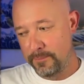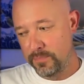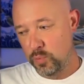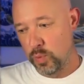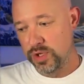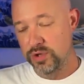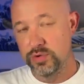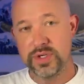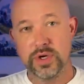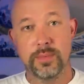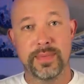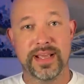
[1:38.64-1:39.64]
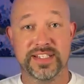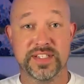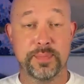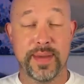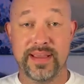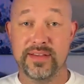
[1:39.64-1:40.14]
when you don't make
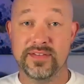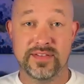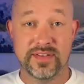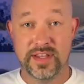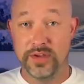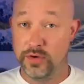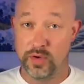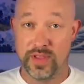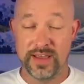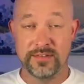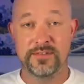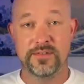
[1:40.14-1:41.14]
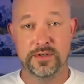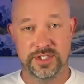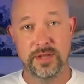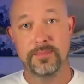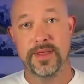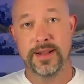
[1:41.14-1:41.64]
space in your life for
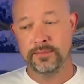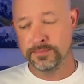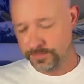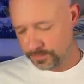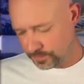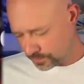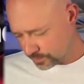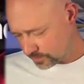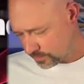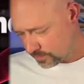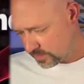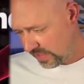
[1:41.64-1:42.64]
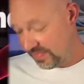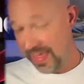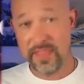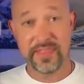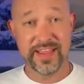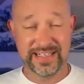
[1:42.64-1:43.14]
something,
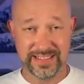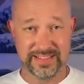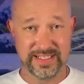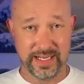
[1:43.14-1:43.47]
that thing doesn't